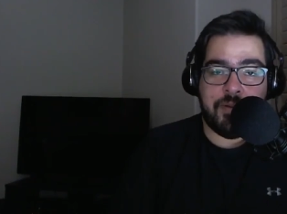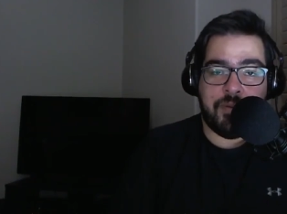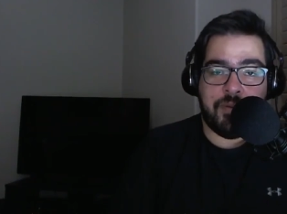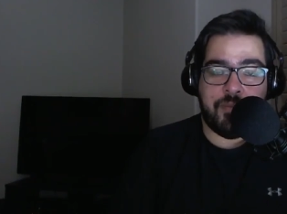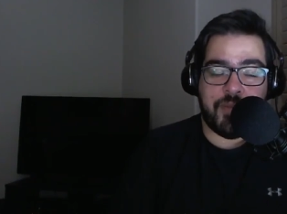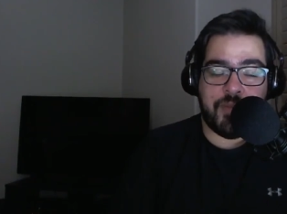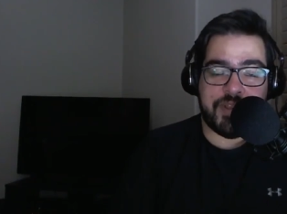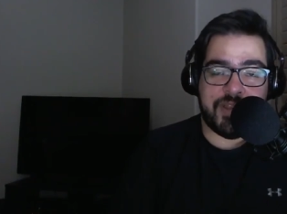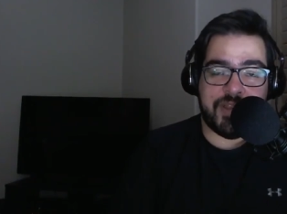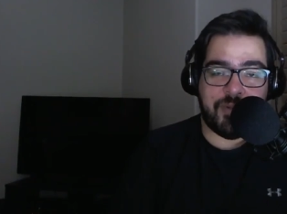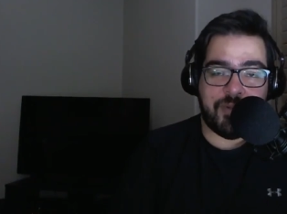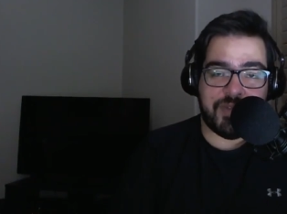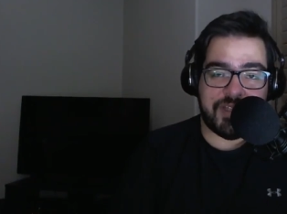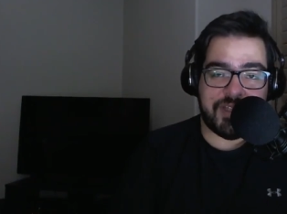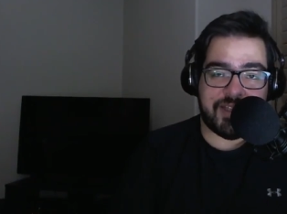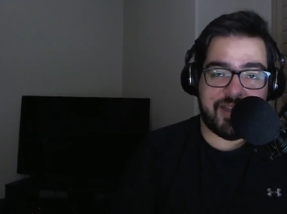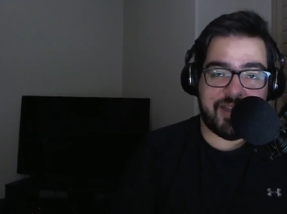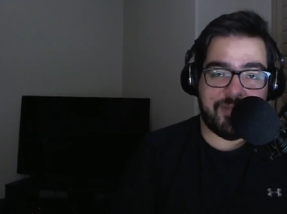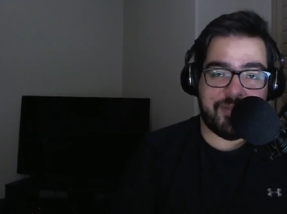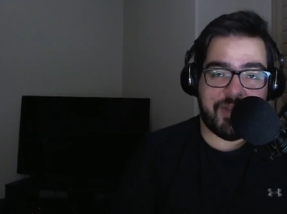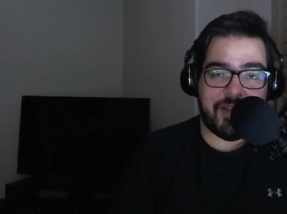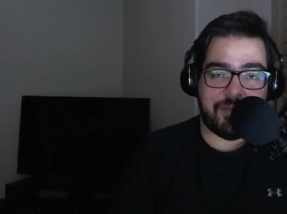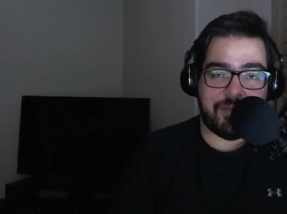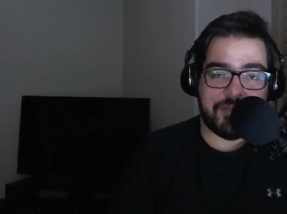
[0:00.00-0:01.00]
But then when the
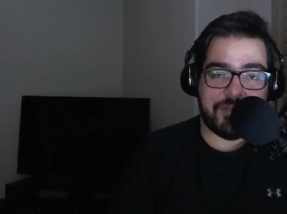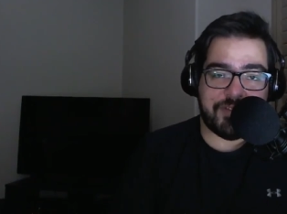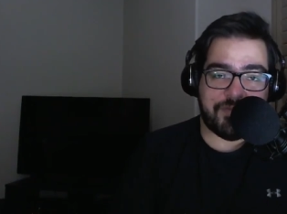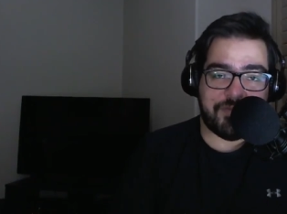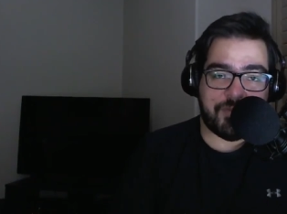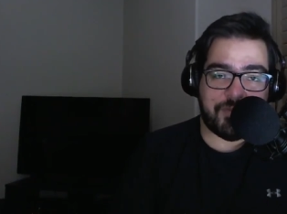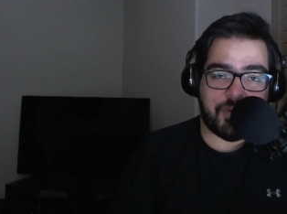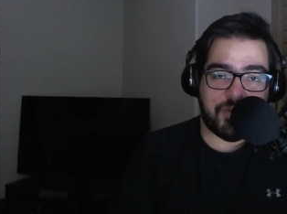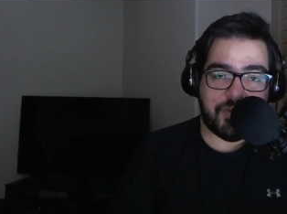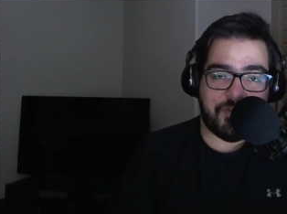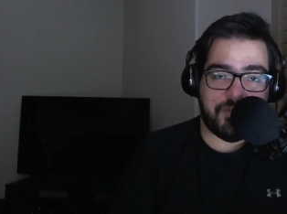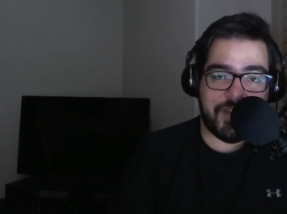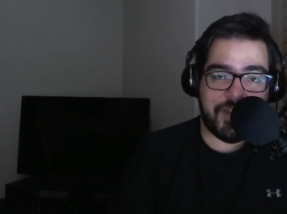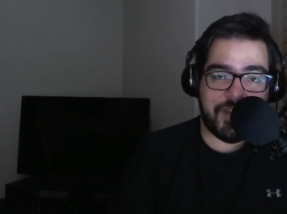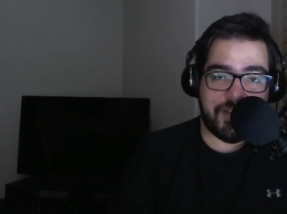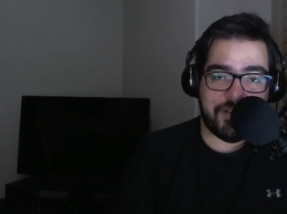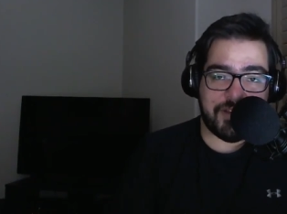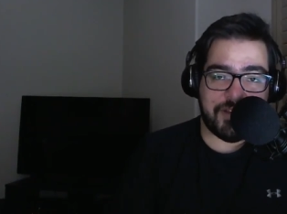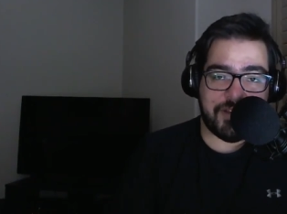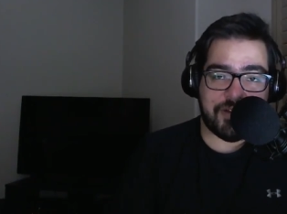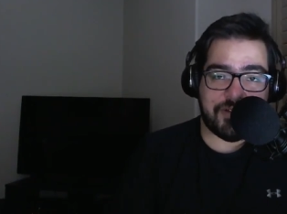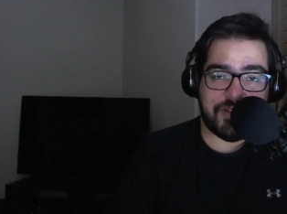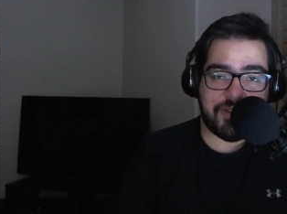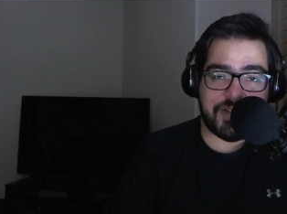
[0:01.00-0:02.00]
time comes for
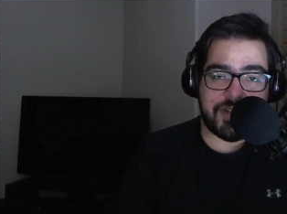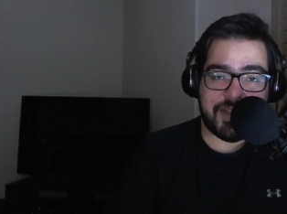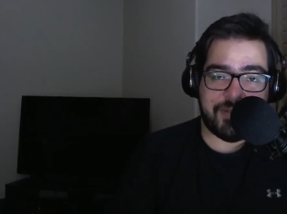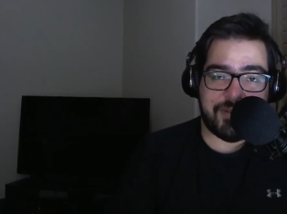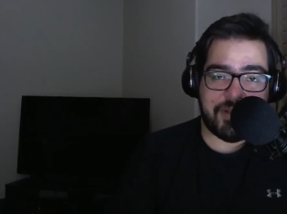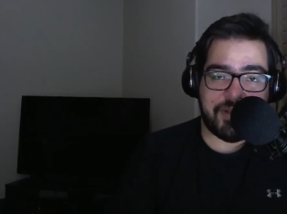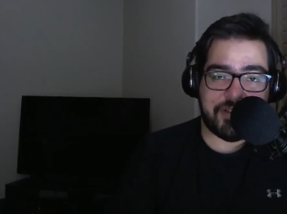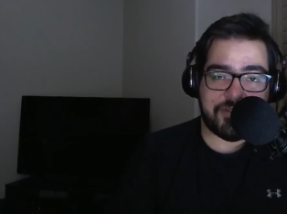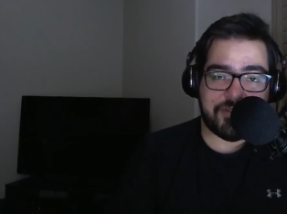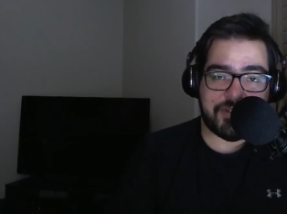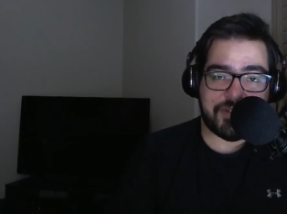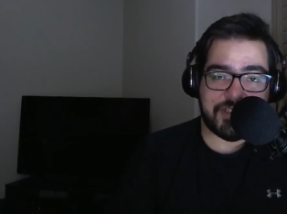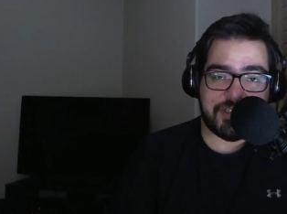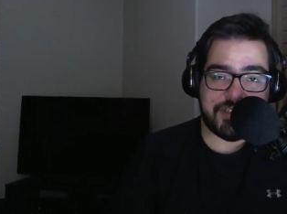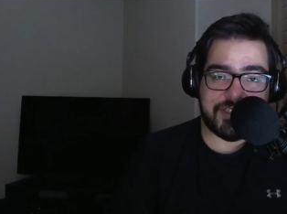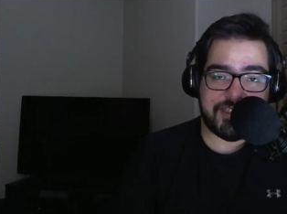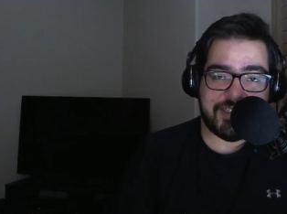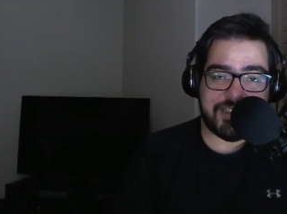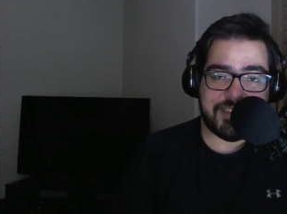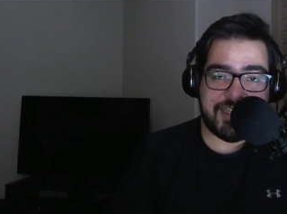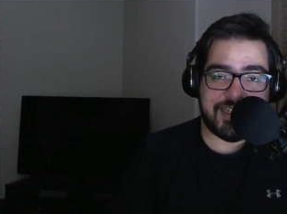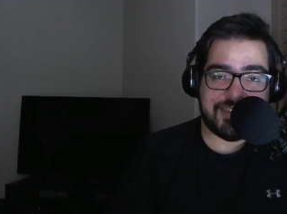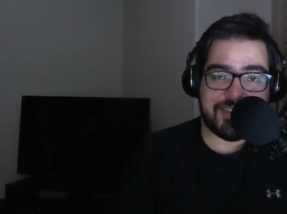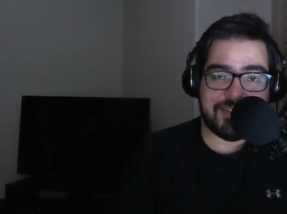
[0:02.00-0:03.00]
failure, the time comes for
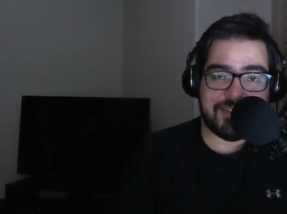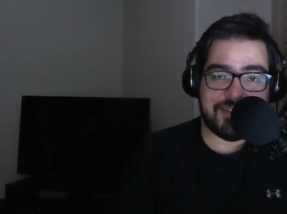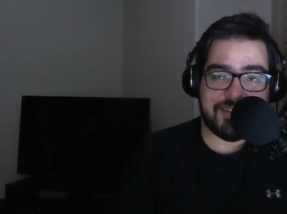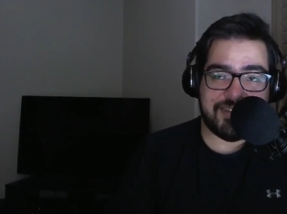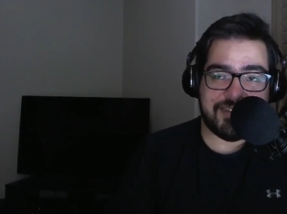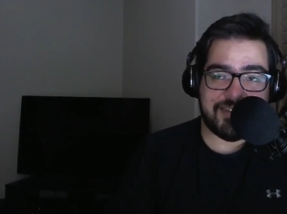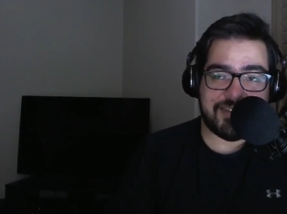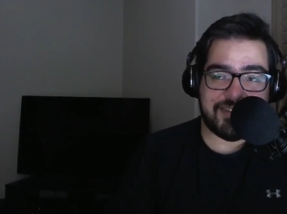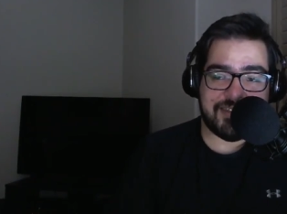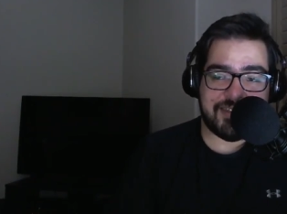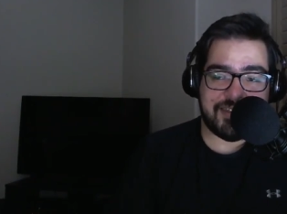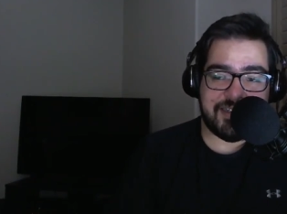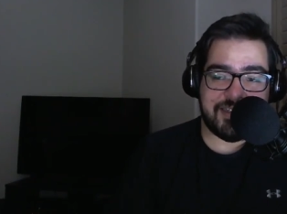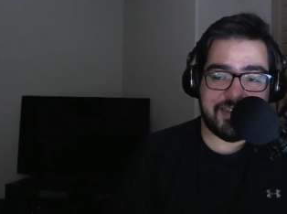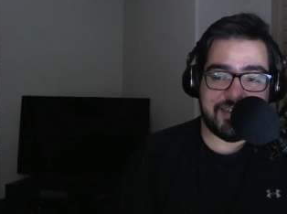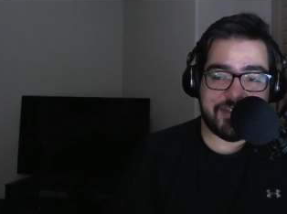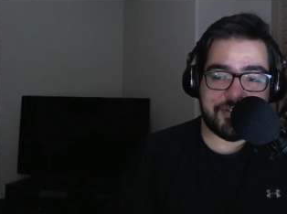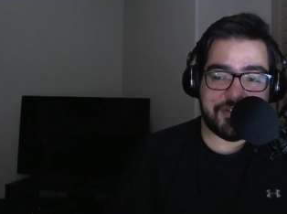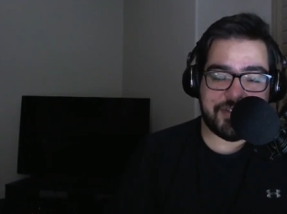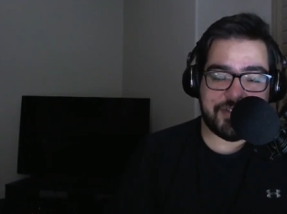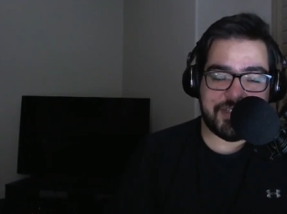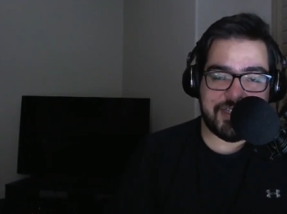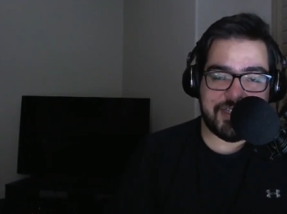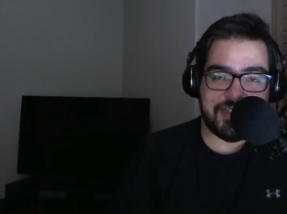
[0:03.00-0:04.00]
success, it's an
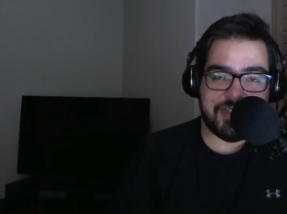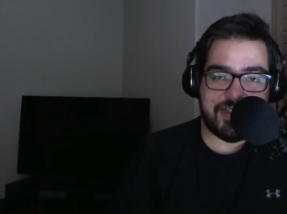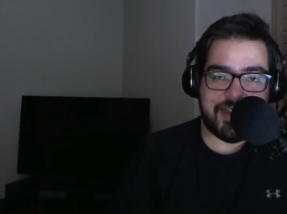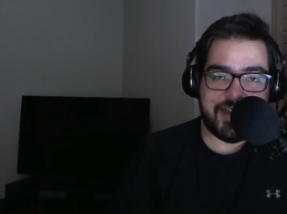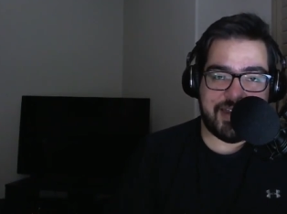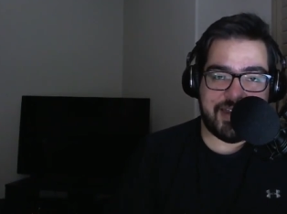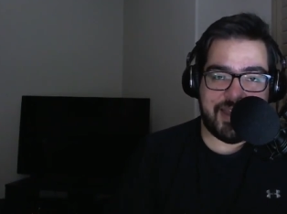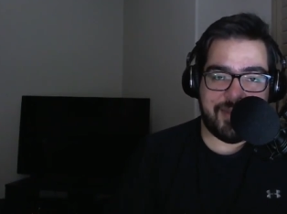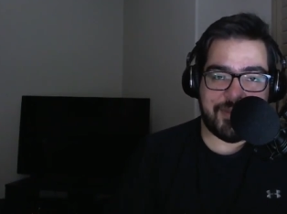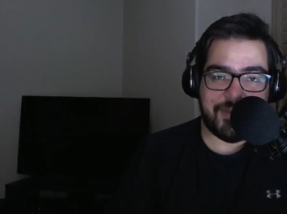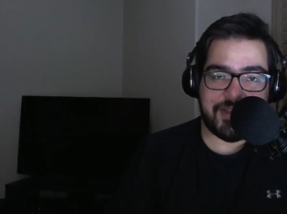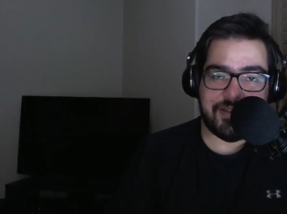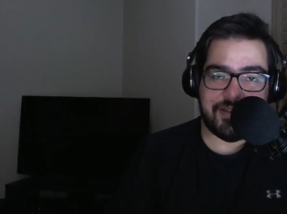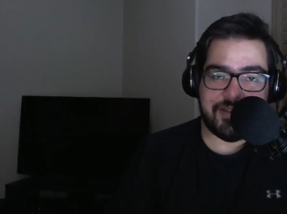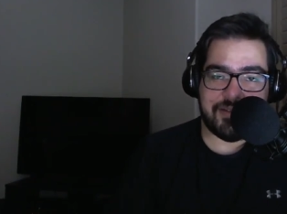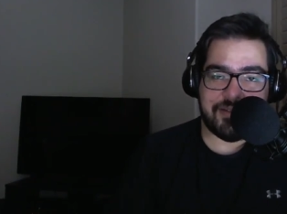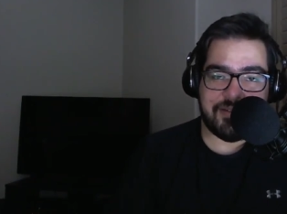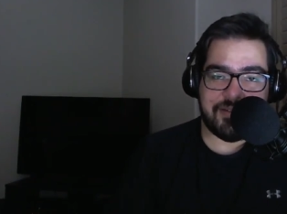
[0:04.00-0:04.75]
interesting dynamic.